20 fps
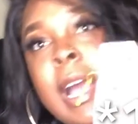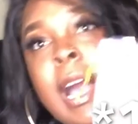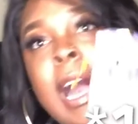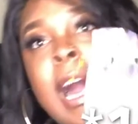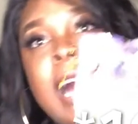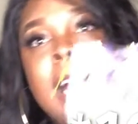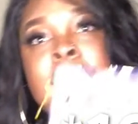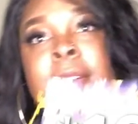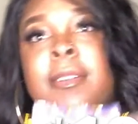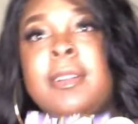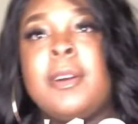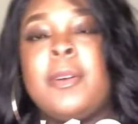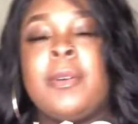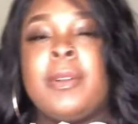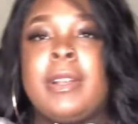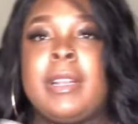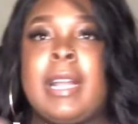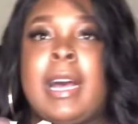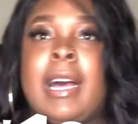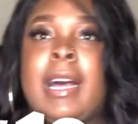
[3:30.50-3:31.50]
I
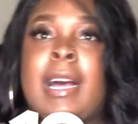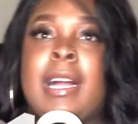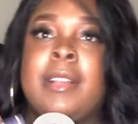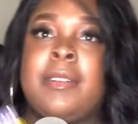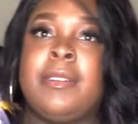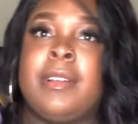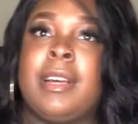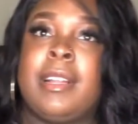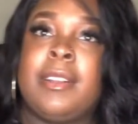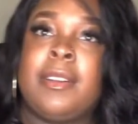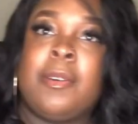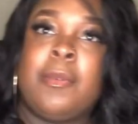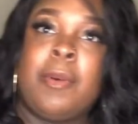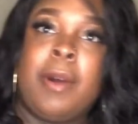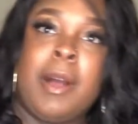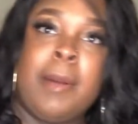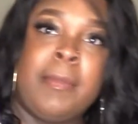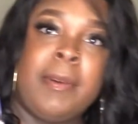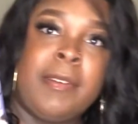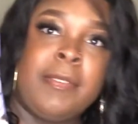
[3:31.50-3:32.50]
do not know
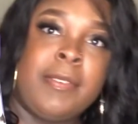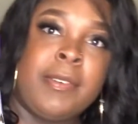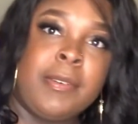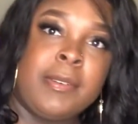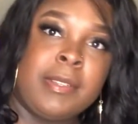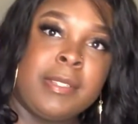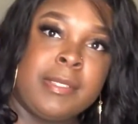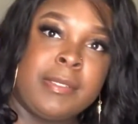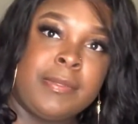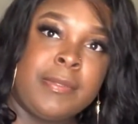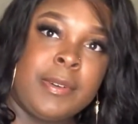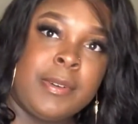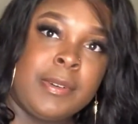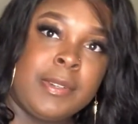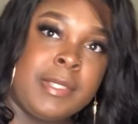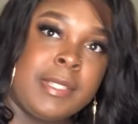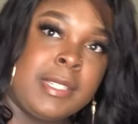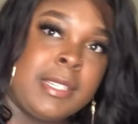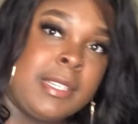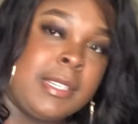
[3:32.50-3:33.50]
why my phone isn't
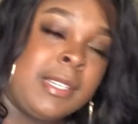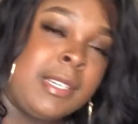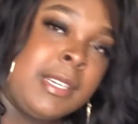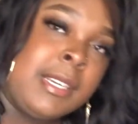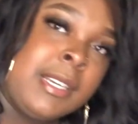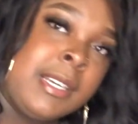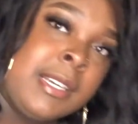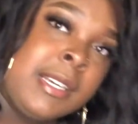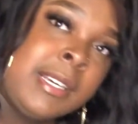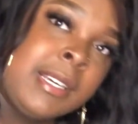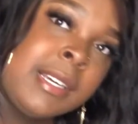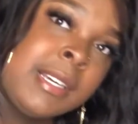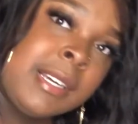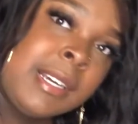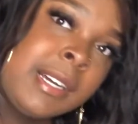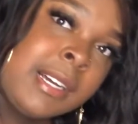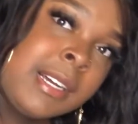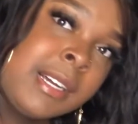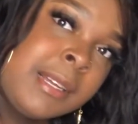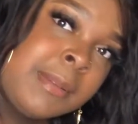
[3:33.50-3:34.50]
focusing.
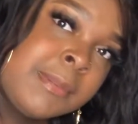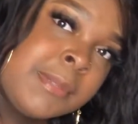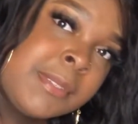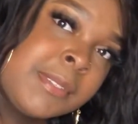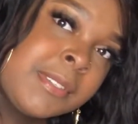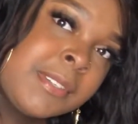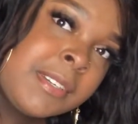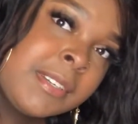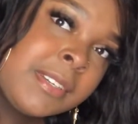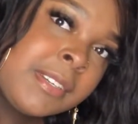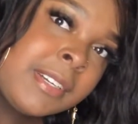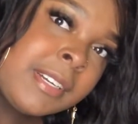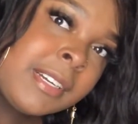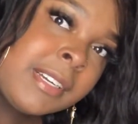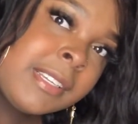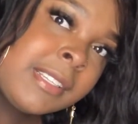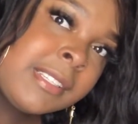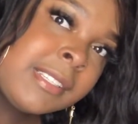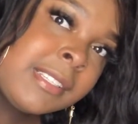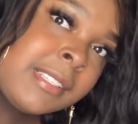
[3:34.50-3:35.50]
I'm so sorry, you
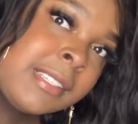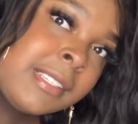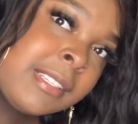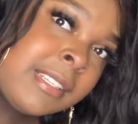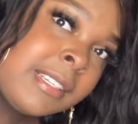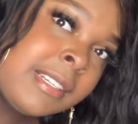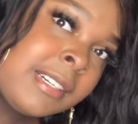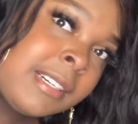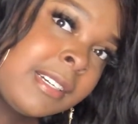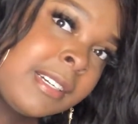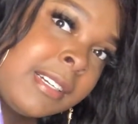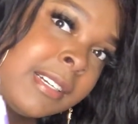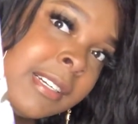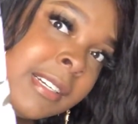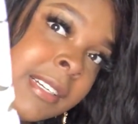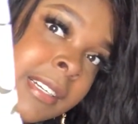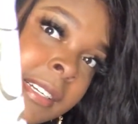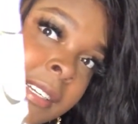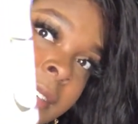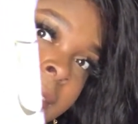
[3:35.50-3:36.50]
guys. I
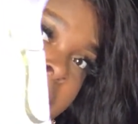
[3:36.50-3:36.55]
don't